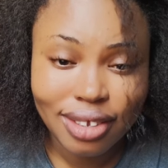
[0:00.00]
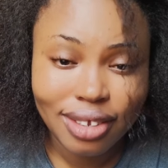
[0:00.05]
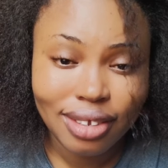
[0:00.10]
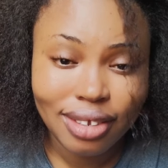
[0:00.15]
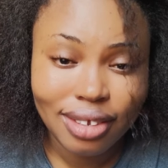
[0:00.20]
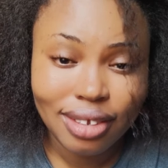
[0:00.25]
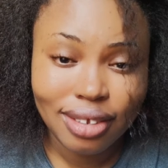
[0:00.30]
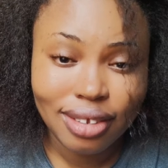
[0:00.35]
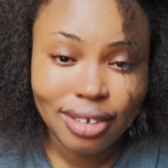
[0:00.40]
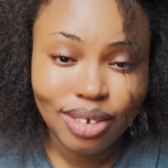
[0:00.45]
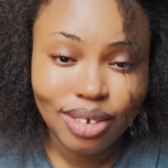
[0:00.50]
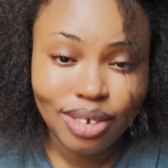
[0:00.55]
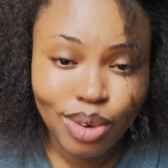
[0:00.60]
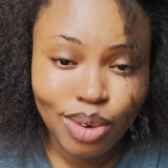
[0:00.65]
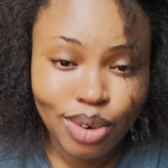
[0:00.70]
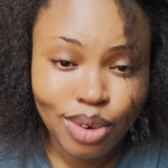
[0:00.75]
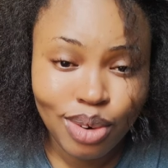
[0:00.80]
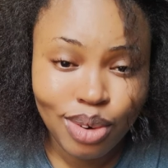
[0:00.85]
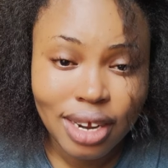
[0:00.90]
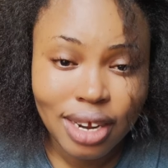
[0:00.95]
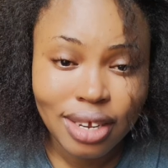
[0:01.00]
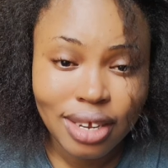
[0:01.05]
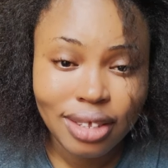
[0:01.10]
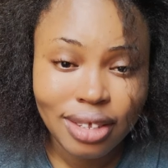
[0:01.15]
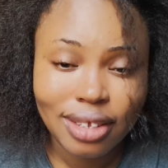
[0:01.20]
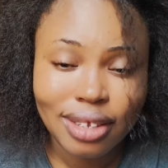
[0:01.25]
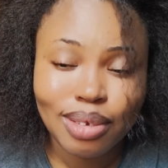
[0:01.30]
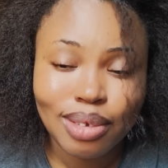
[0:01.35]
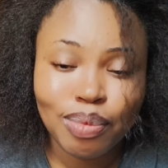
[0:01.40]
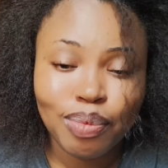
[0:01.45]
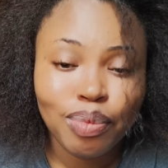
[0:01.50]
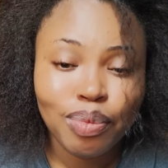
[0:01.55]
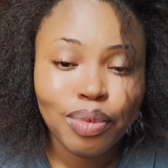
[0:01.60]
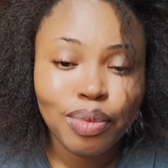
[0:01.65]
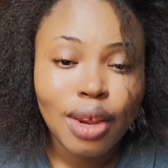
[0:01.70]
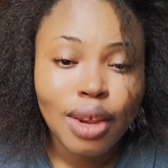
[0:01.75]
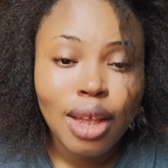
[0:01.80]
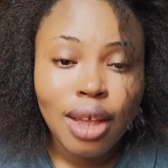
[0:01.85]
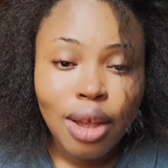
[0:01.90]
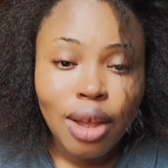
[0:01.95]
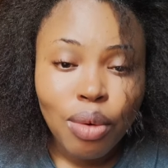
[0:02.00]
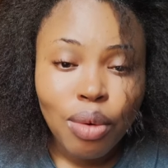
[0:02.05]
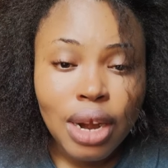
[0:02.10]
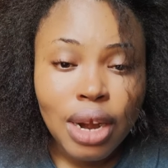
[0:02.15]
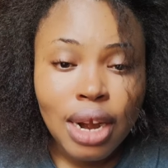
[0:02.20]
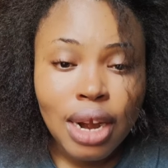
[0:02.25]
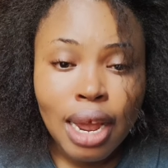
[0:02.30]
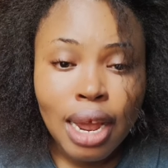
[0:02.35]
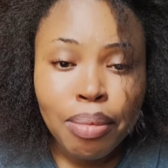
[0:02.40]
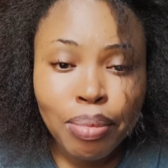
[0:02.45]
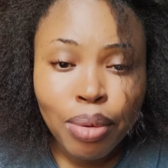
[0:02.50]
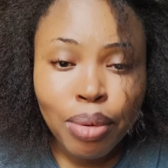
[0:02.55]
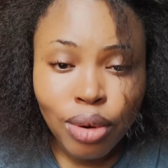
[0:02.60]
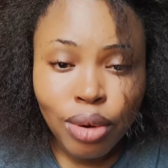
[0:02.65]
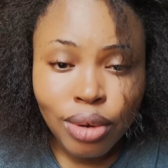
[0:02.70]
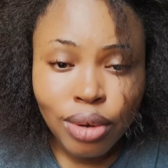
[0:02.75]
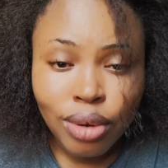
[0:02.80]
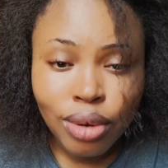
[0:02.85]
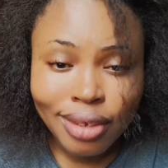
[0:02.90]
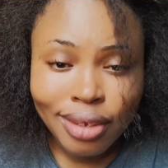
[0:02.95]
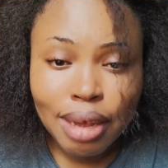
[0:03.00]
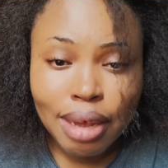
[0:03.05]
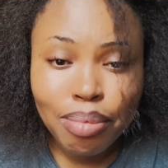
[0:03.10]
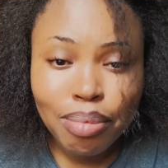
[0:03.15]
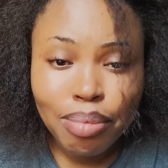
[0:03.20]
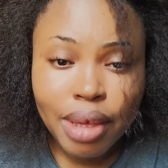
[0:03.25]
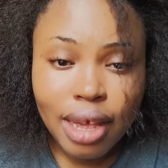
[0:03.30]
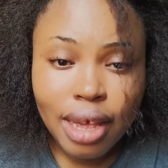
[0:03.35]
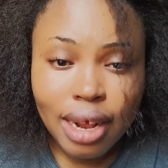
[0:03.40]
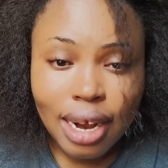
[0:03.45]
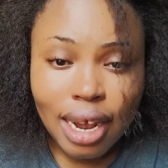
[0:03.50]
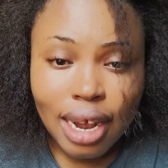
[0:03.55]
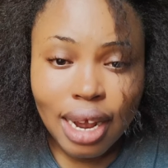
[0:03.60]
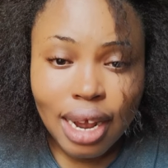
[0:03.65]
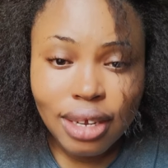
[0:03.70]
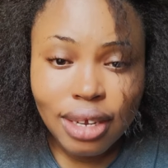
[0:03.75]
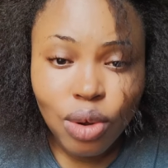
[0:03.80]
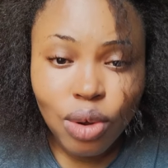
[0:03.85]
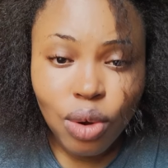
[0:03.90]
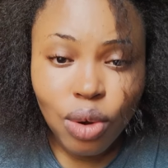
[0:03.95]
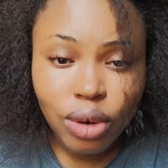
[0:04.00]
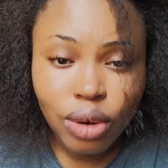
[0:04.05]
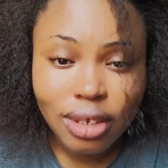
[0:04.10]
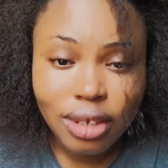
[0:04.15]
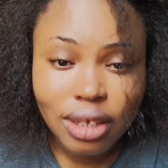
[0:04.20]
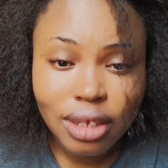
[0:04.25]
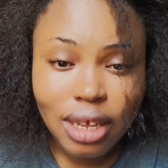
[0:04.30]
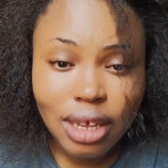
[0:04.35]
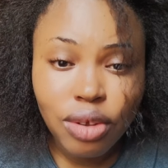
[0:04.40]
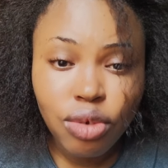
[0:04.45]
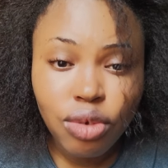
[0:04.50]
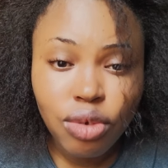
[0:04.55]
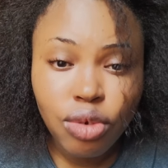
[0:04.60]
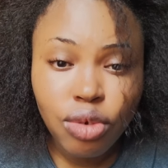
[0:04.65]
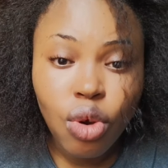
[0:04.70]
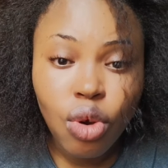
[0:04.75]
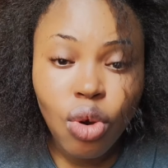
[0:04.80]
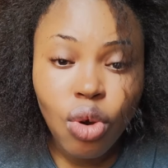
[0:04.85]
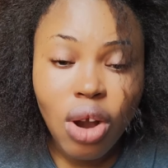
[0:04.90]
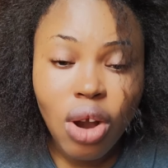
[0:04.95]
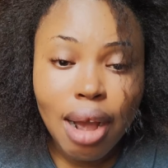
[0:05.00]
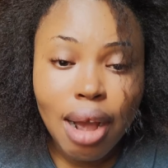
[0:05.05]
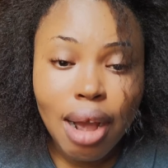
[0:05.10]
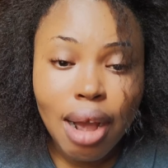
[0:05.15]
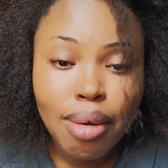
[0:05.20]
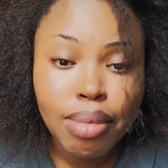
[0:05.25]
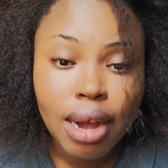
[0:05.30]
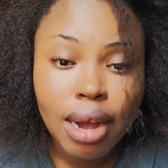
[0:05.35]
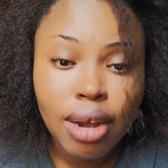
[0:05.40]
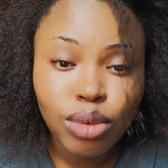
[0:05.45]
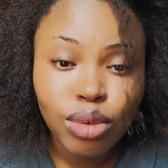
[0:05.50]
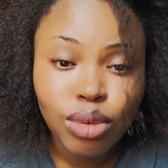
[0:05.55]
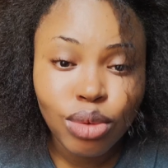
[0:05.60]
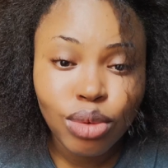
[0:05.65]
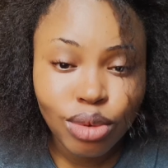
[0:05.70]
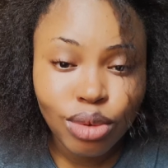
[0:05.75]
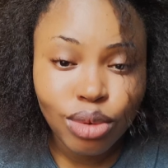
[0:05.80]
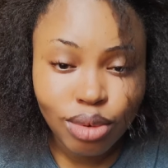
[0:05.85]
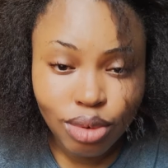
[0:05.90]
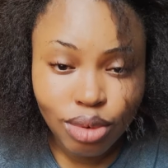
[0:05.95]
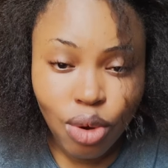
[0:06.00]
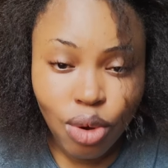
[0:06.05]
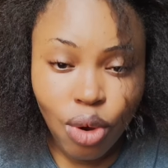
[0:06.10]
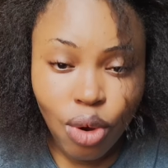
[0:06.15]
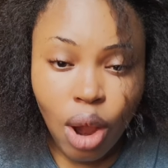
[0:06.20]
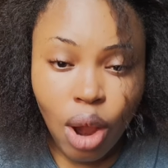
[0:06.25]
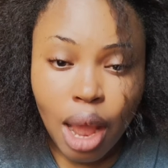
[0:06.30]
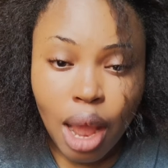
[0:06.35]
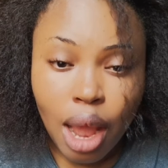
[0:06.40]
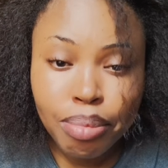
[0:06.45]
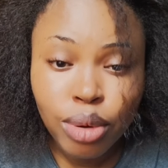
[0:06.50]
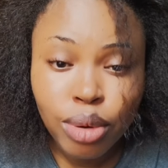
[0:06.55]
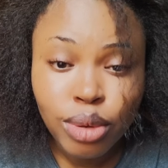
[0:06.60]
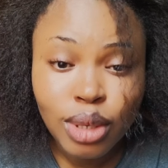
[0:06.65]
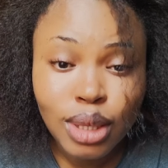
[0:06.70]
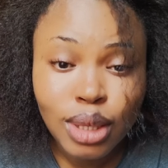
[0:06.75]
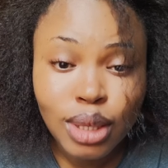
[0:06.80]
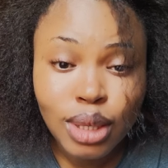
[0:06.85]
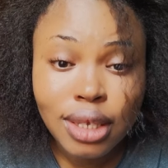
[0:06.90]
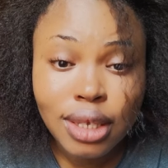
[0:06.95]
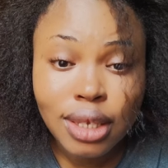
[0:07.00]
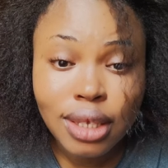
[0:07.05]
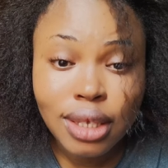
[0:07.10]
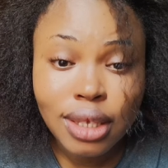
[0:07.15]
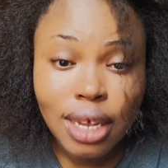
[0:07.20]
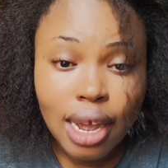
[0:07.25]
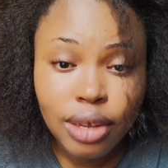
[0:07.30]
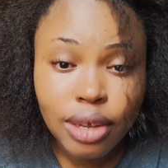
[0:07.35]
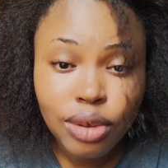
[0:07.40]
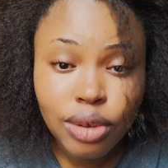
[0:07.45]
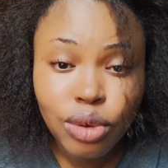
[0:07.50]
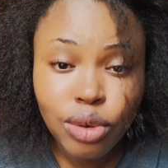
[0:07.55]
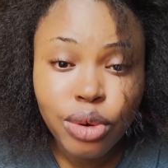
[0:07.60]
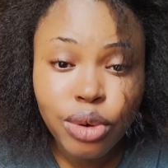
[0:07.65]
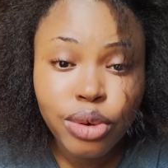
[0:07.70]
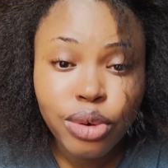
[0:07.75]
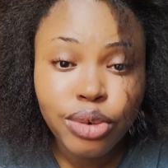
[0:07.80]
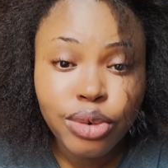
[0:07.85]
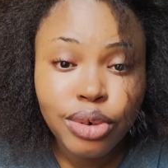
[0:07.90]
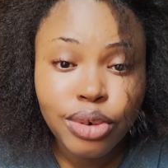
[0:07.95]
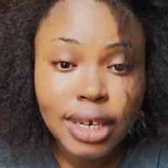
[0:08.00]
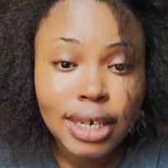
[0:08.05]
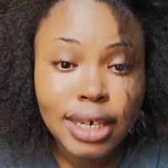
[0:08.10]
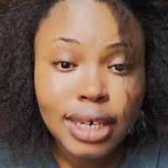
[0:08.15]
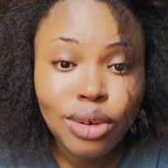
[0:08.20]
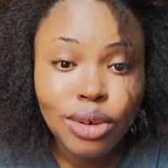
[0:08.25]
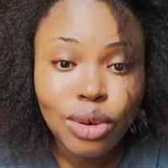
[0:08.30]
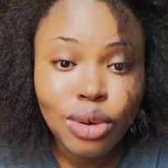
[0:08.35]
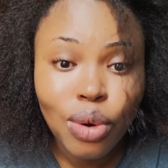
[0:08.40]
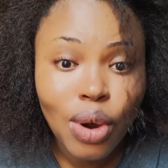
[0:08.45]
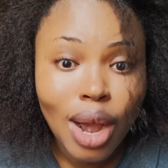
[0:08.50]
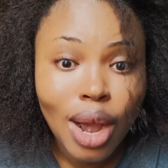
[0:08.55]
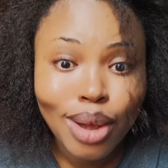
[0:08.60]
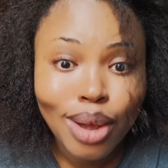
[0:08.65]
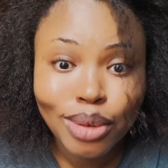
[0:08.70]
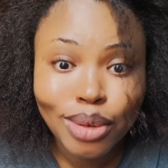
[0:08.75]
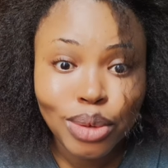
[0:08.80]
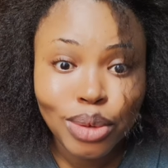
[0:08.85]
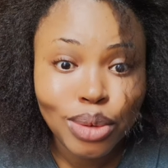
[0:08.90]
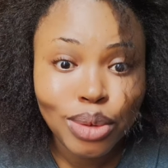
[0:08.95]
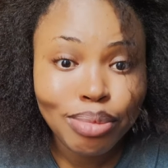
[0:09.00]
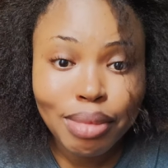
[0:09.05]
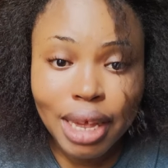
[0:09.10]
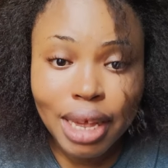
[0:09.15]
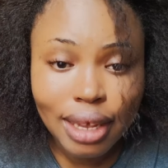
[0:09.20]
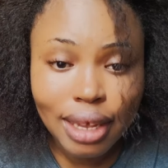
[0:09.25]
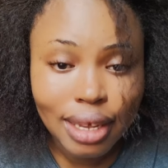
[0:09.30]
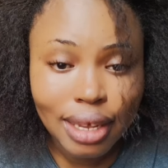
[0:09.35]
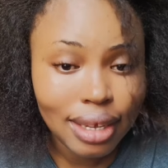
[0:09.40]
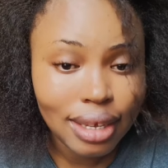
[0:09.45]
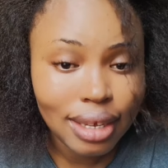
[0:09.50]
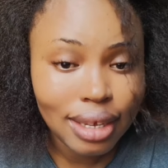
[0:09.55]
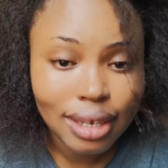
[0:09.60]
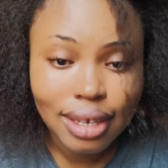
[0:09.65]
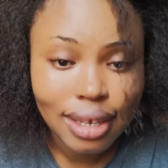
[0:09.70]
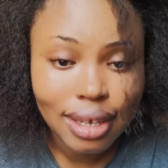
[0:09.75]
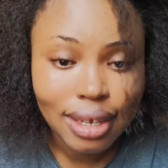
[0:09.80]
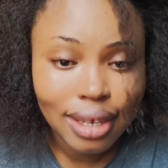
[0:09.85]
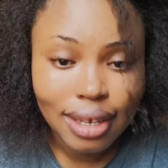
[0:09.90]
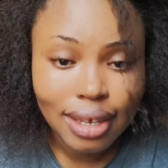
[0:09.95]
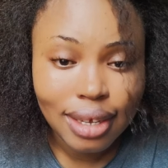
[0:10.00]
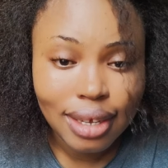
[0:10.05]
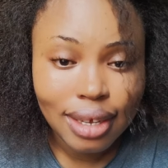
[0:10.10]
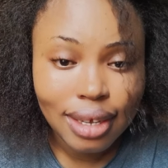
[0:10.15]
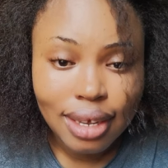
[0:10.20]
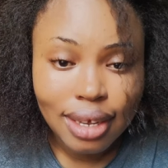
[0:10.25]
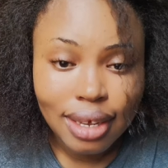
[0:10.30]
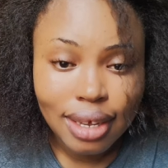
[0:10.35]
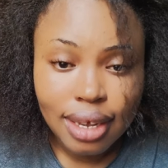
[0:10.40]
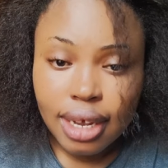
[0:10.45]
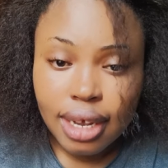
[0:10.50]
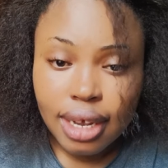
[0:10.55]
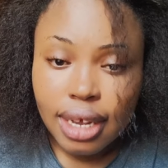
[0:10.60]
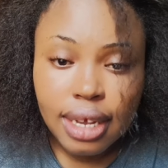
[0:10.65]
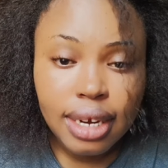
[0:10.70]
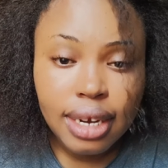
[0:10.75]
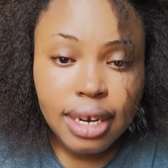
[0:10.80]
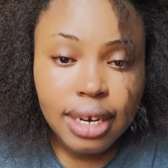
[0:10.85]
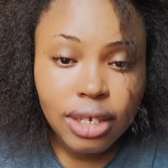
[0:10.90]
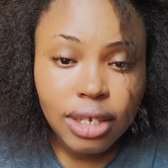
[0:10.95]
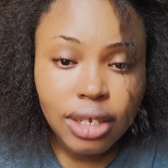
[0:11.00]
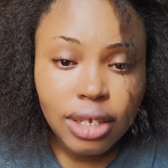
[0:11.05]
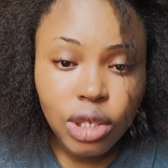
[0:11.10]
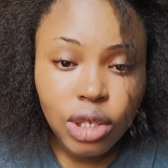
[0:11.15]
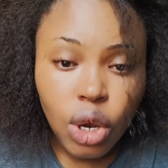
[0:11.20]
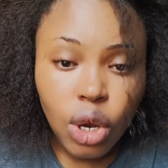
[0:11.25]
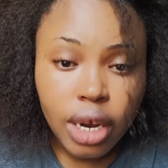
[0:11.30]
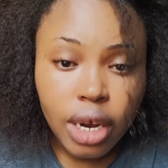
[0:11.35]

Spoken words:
When I post a beginner's course that you know about, or I post a style you already know how to make, it is not a must. It